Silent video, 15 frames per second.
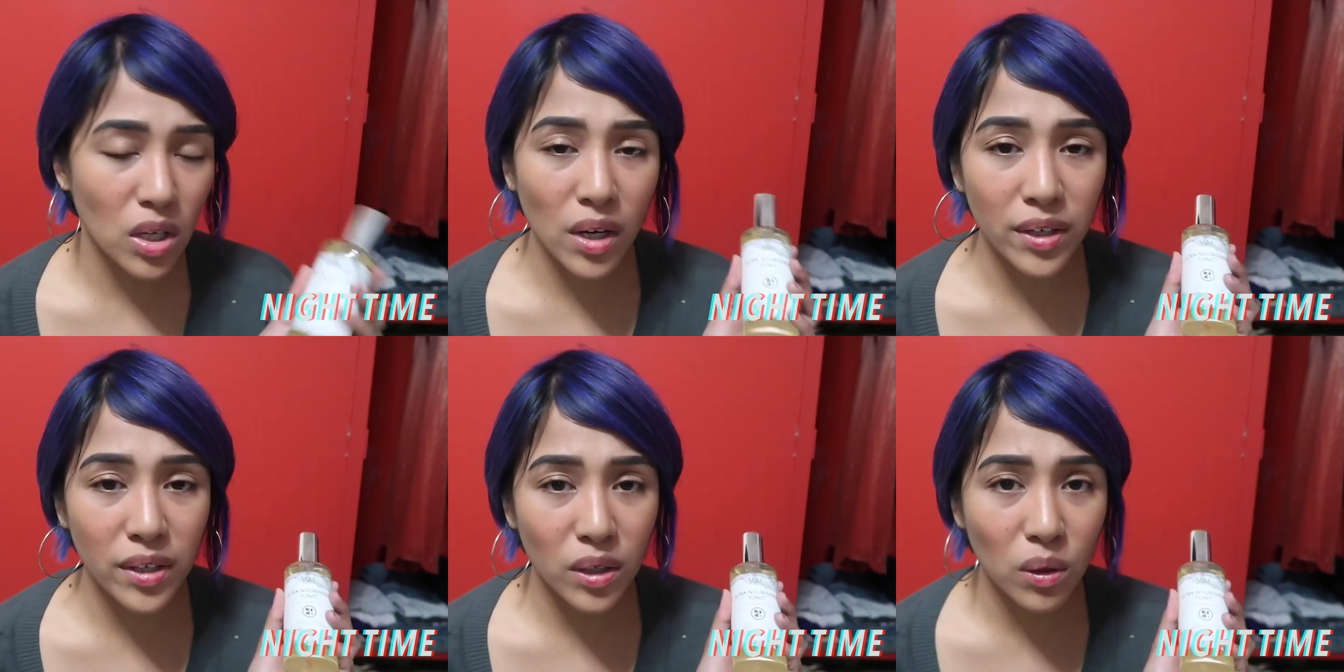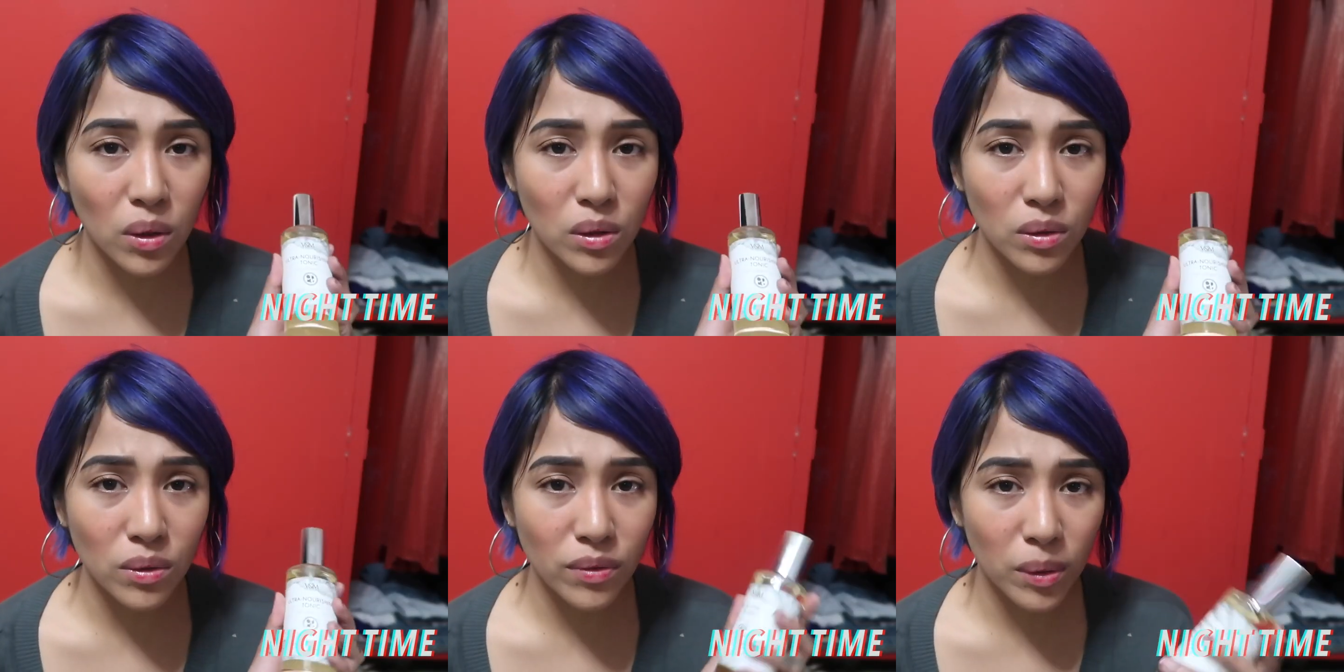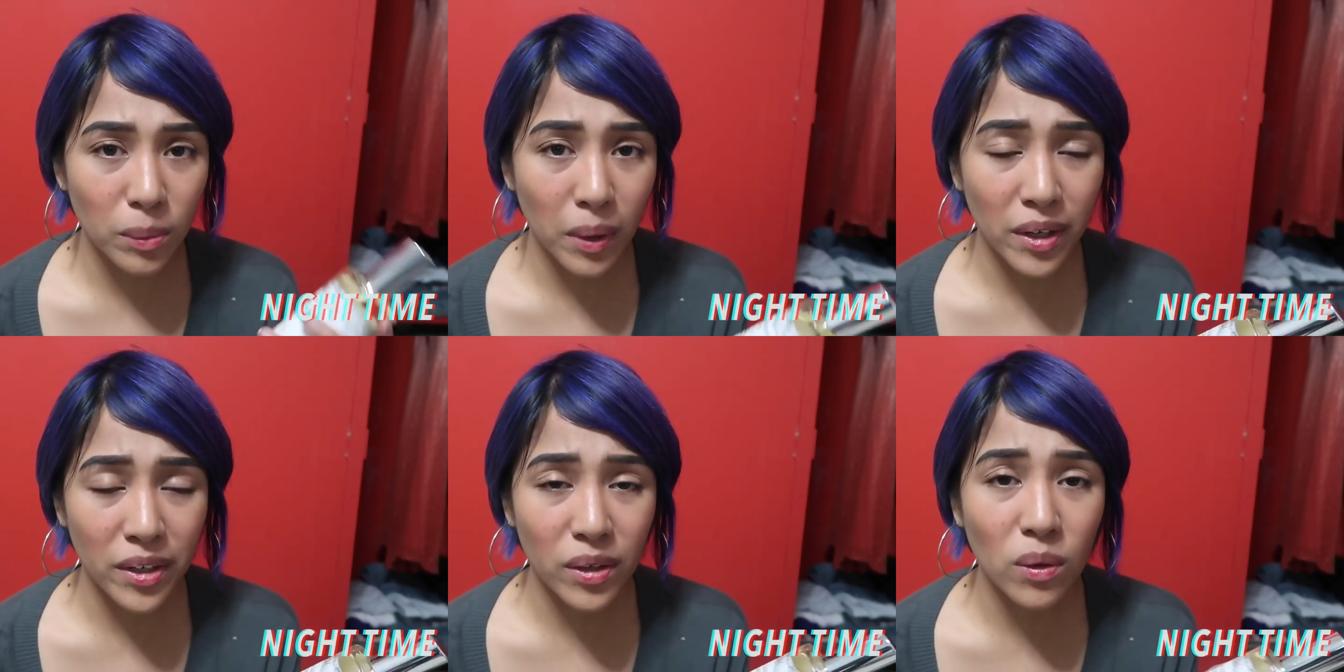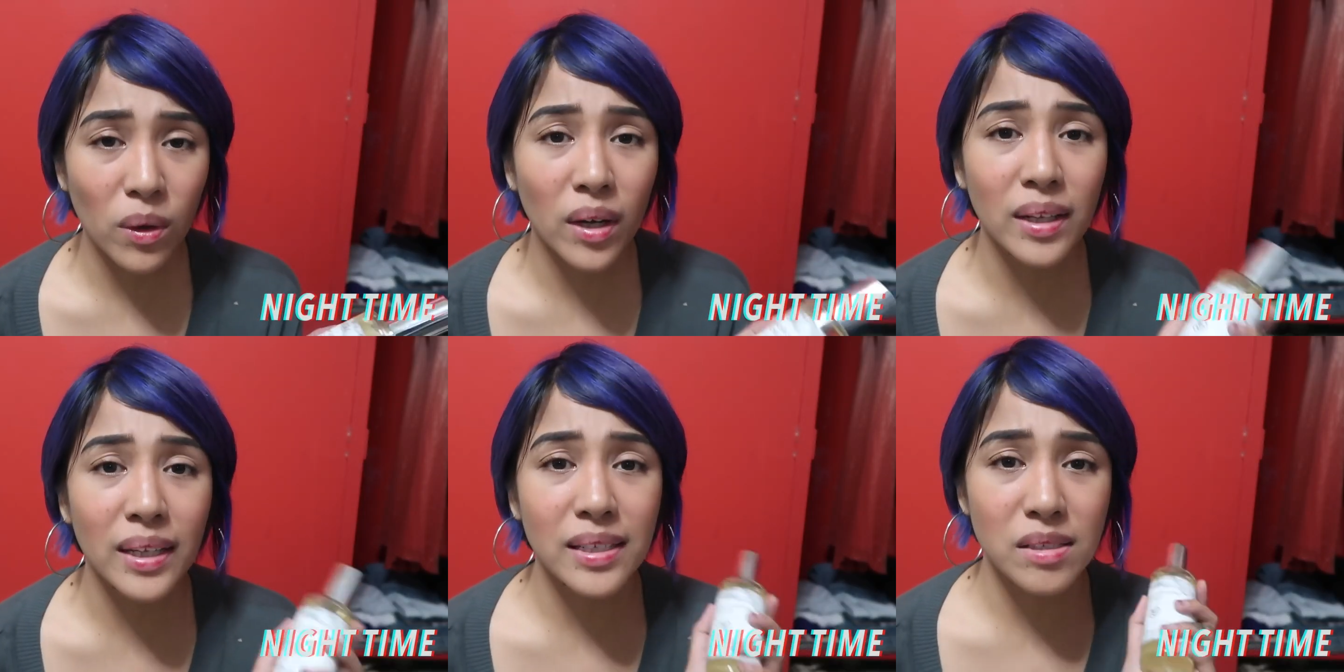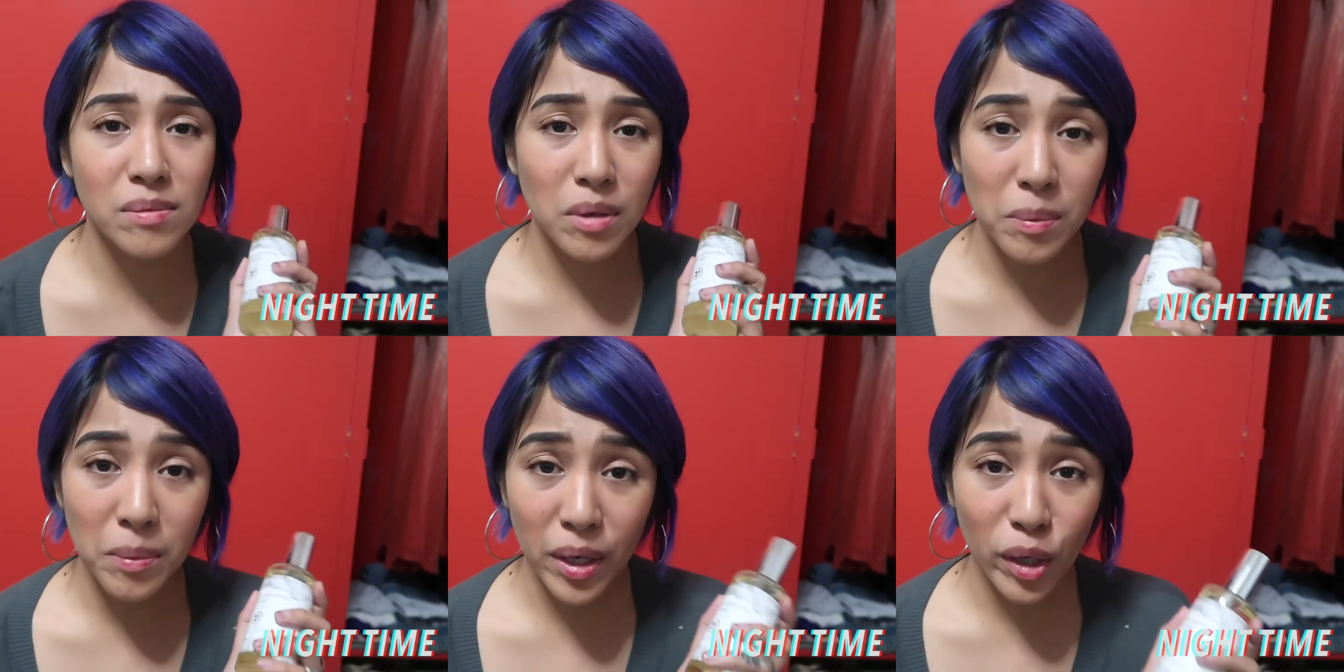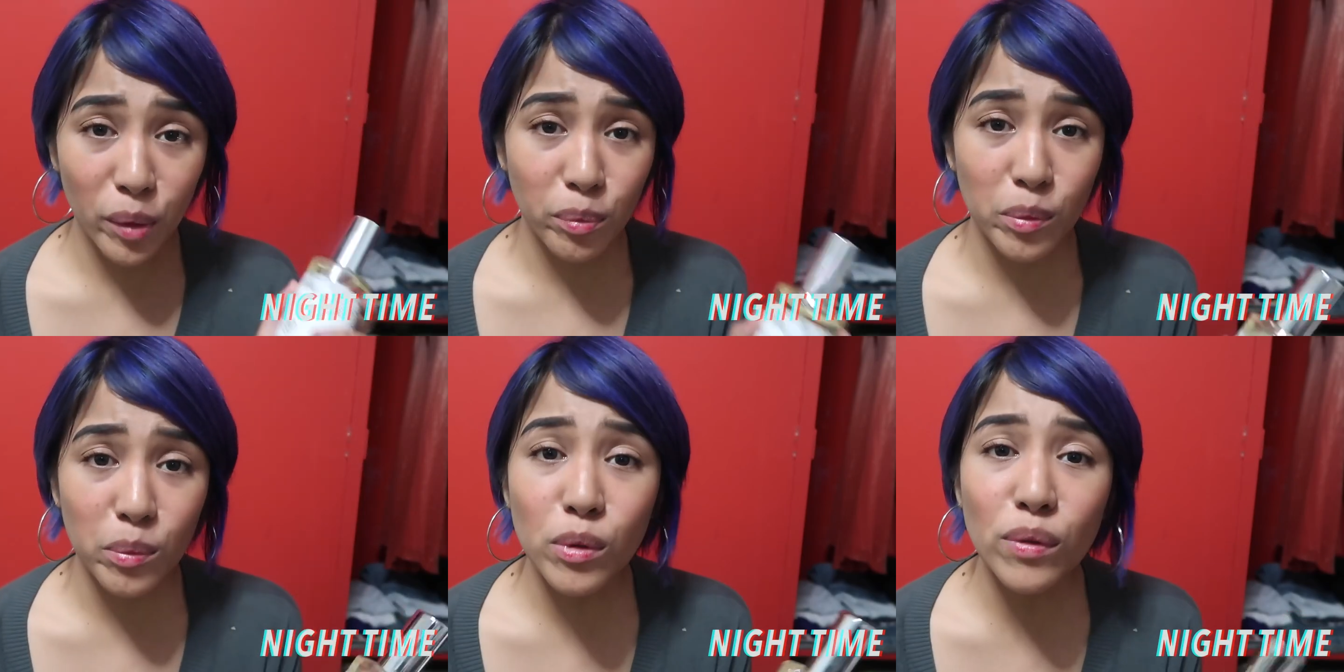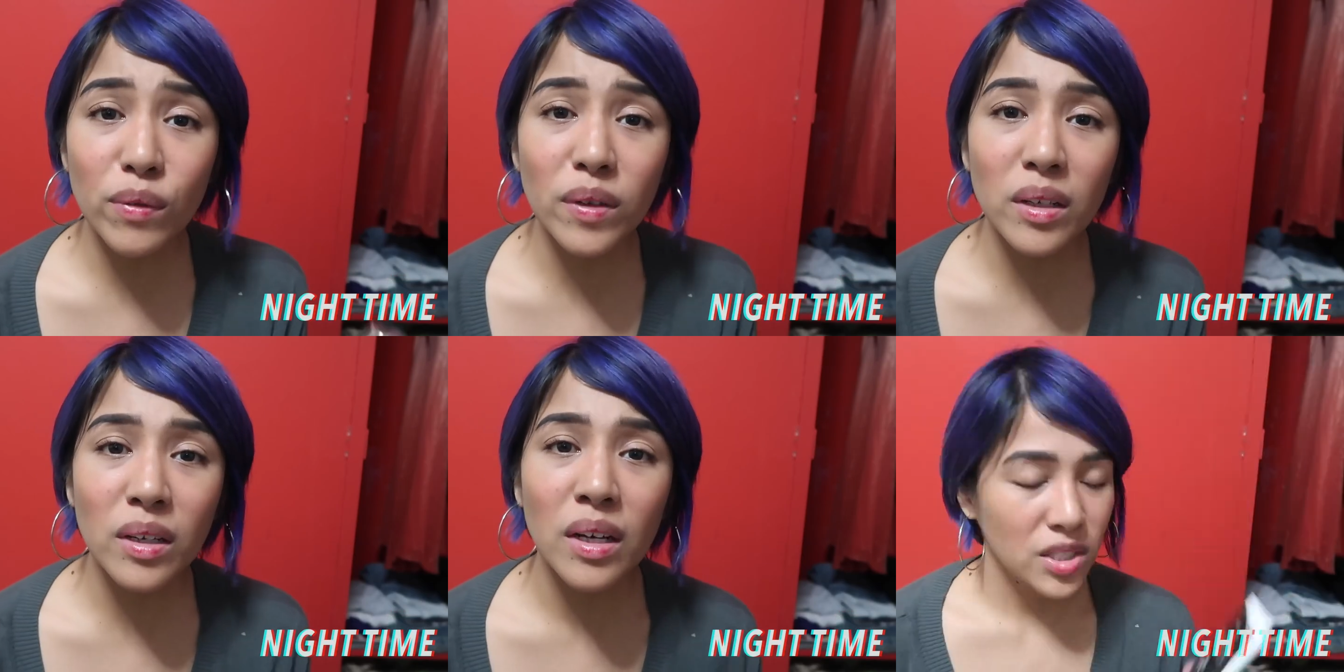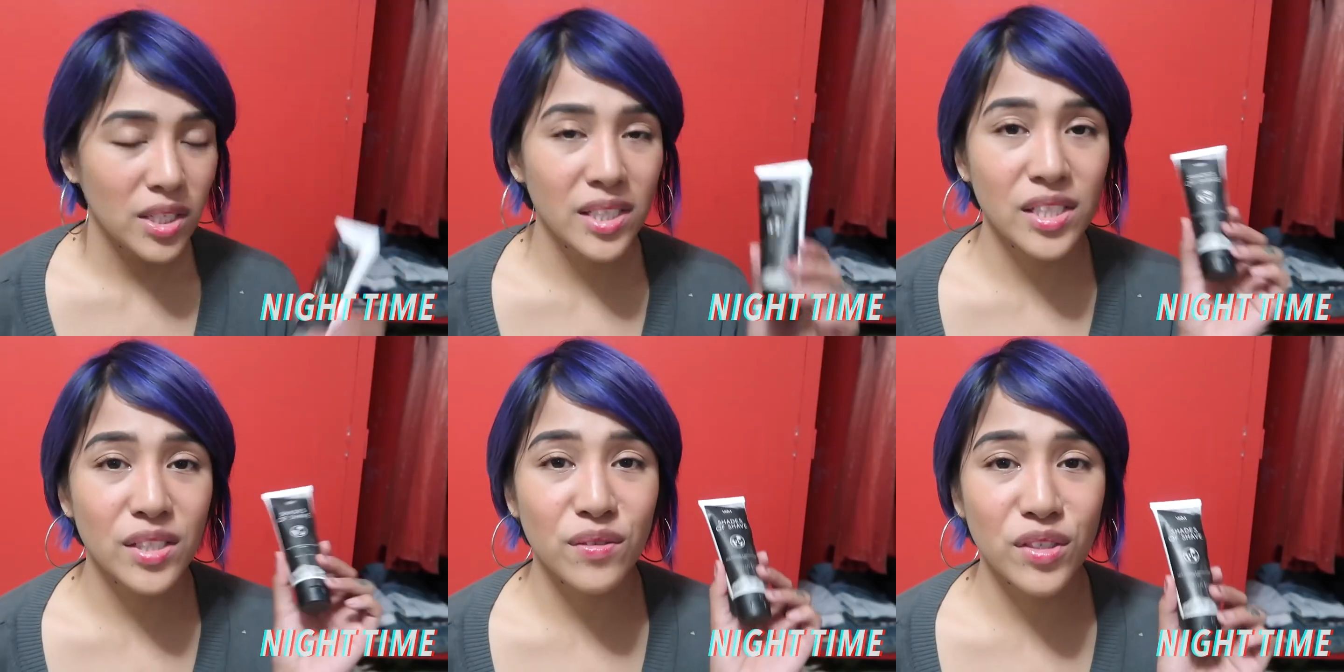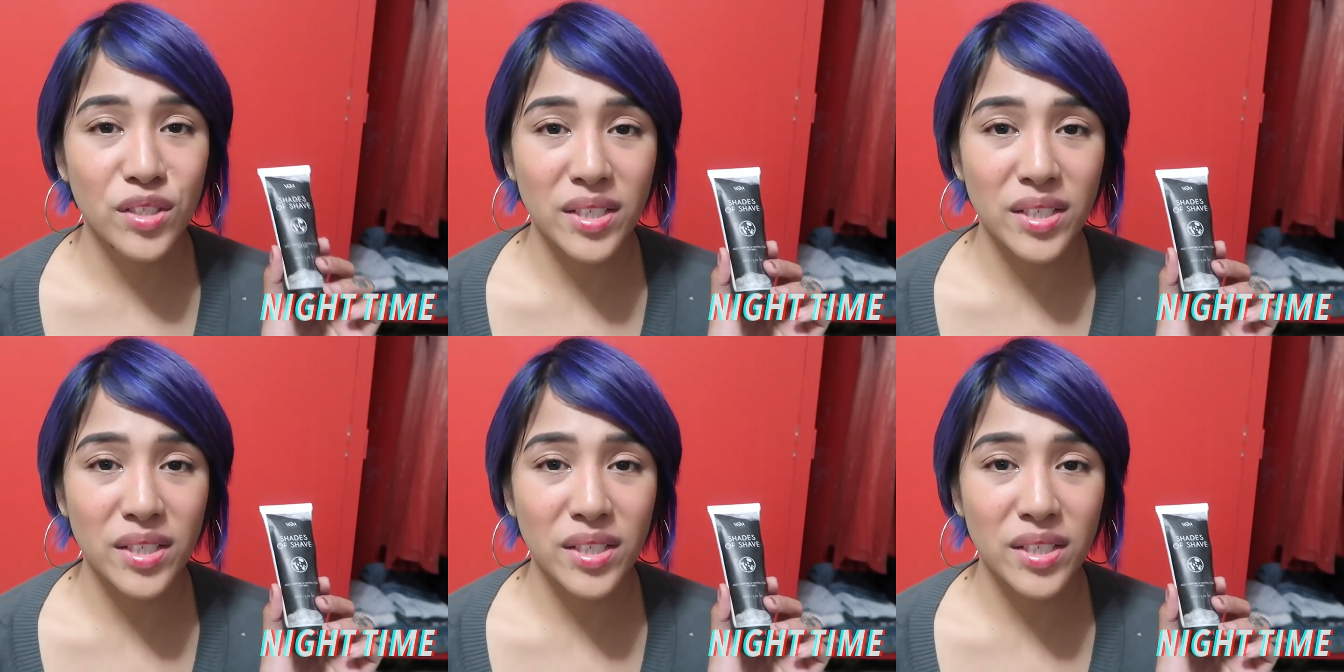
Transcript: Tonic All Over Body Oil as my makeup remover. Shades of